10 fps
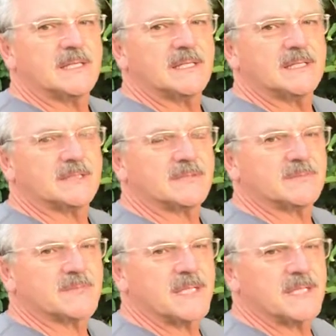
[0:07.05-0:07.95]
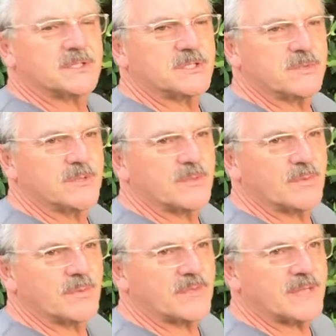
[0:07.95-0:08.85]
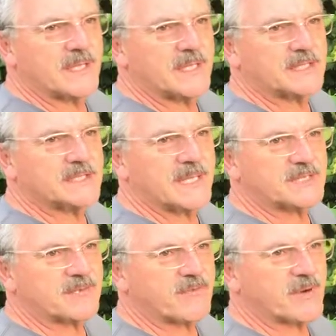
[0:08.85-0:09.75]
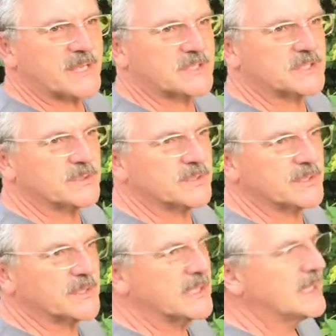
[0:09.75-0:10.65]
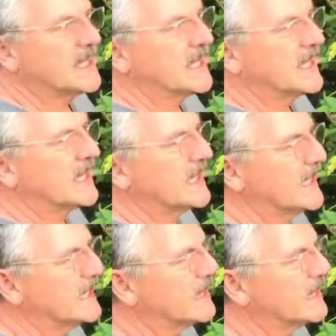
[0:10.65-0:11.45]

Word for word: uh, some test shooting with a sassafras shooter, and